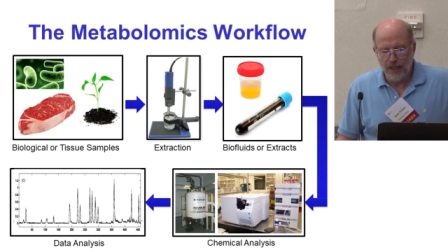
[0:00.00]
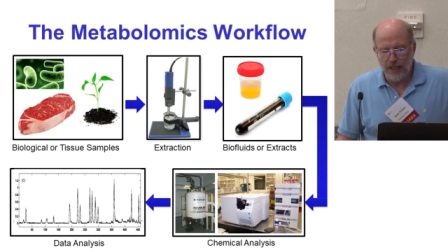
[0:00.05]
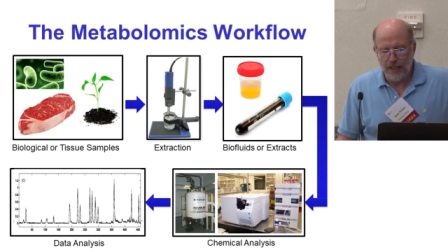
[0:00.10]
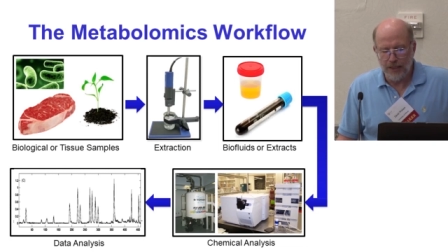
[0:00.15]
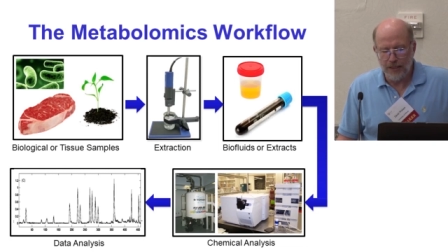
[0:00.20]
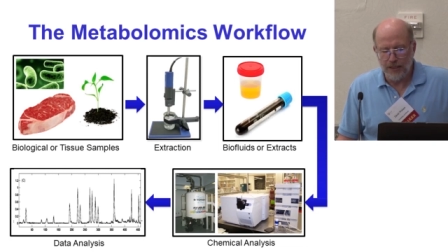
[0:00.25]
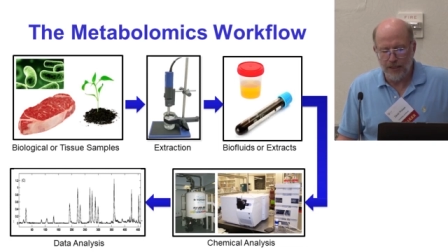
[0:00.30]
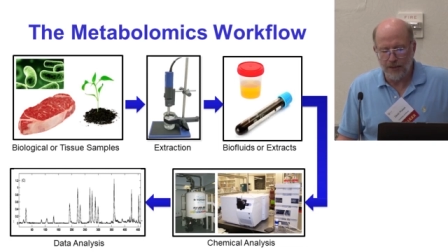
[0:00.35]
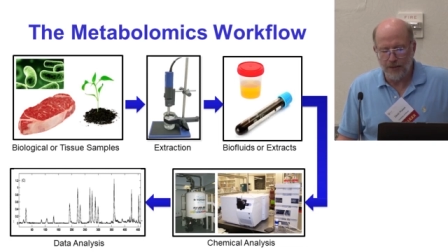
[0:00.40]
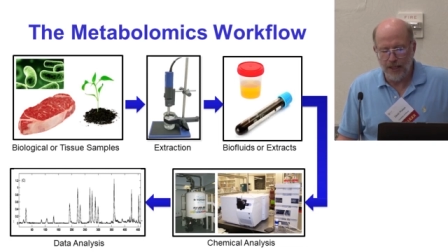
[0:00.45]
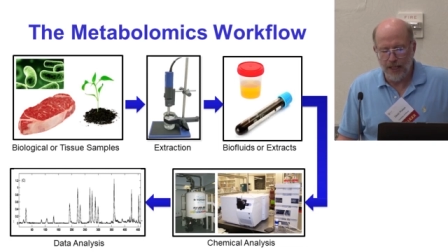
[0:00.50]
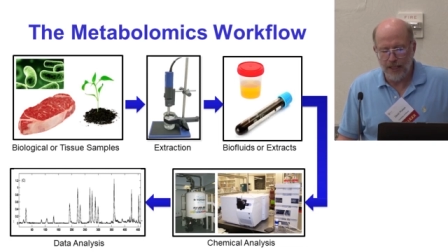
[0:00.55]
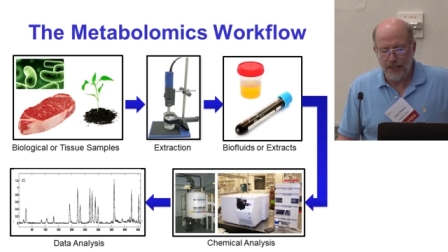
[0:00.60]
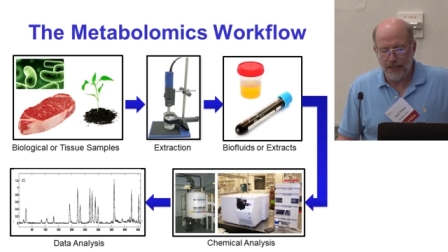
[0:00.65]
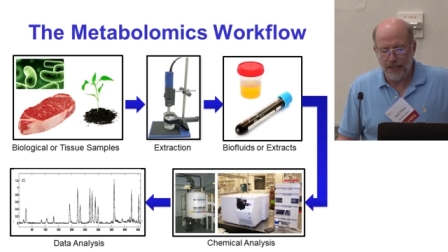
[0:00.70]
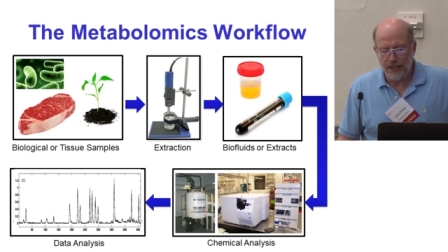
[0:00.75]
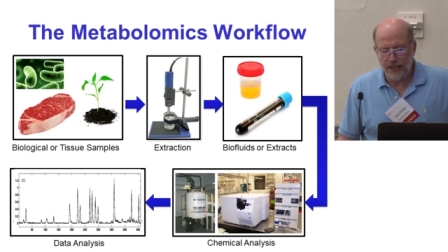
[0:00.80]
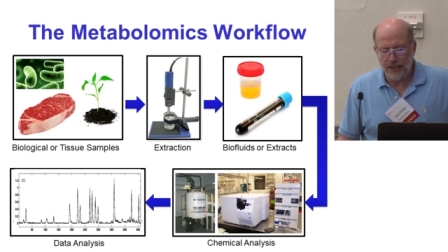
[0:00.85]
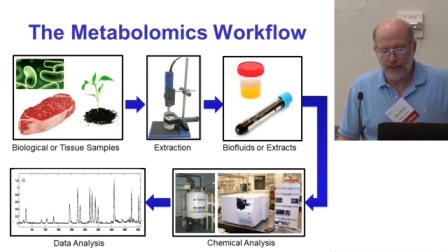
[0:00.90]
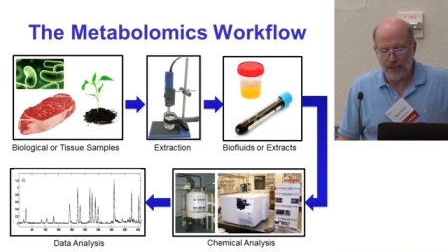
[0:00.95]
And so
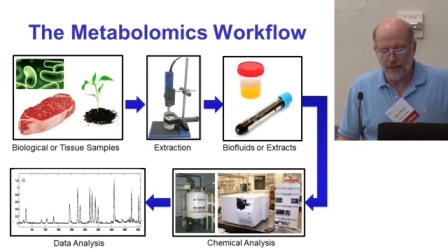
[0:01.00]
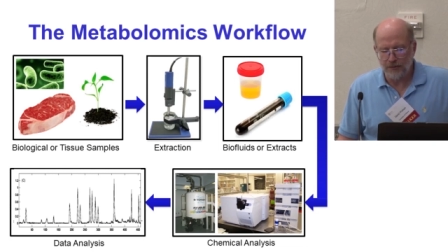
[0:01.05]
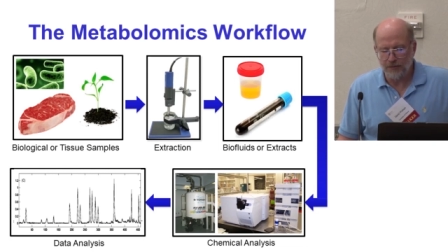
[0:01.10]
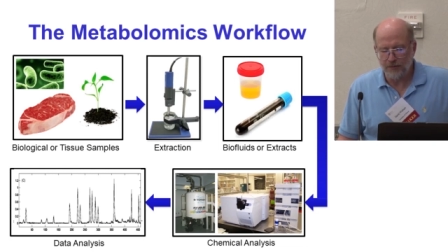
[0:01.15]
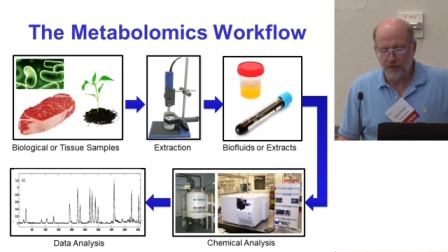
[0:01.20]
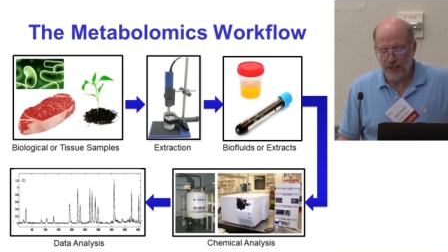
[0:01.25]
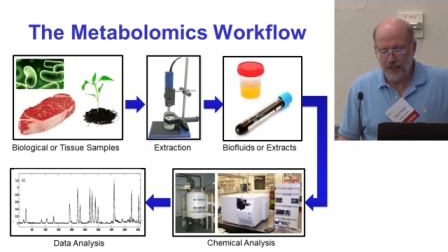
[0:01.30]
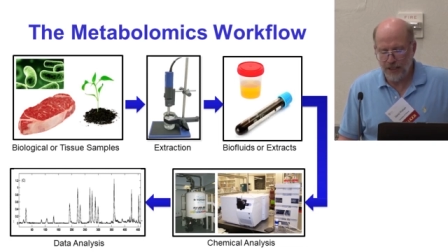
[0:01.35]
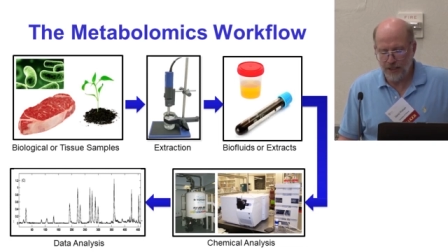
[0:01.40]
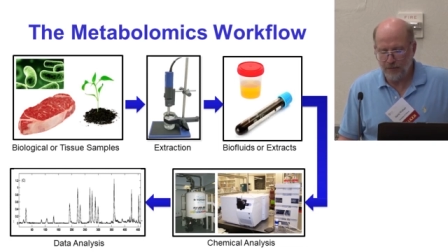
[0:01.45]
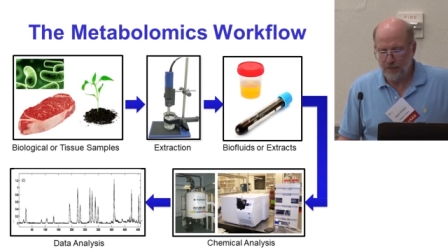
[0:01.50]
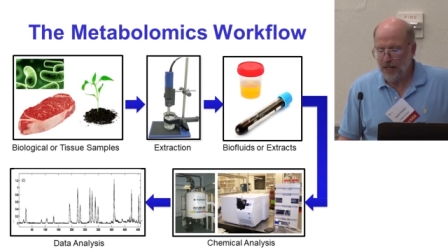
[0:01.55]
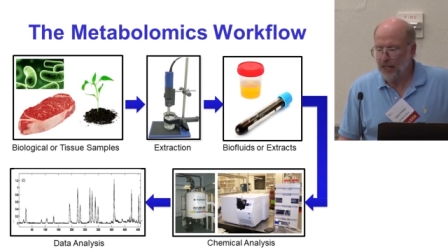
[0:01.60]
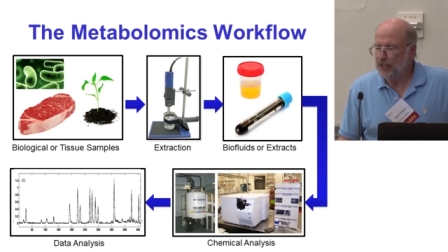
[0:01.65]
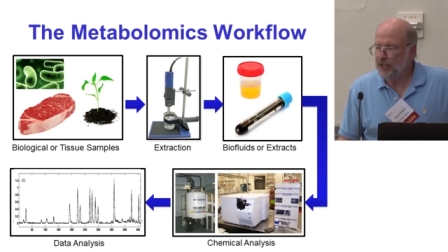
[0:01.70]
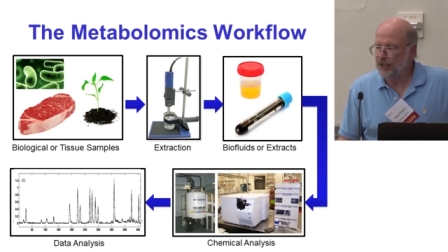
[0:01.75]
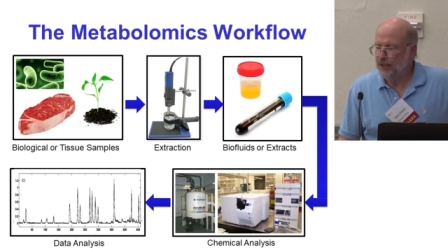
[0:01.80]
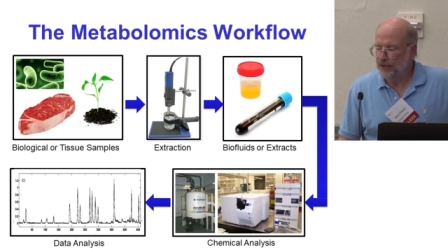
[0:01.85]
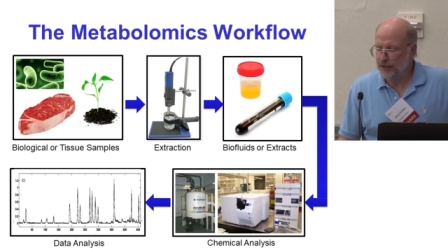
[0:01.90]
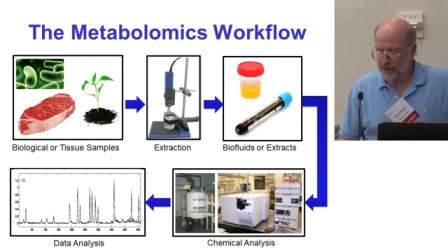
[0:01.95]
that's the
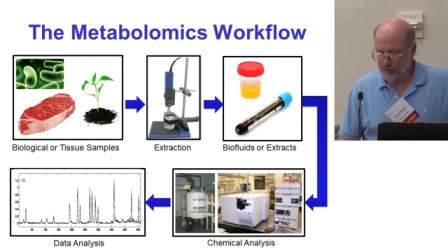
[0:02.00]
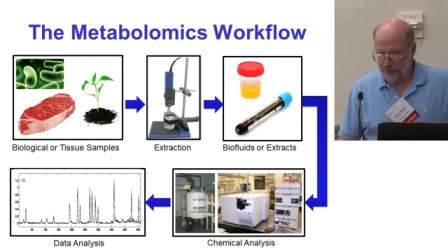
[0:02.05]
fundamental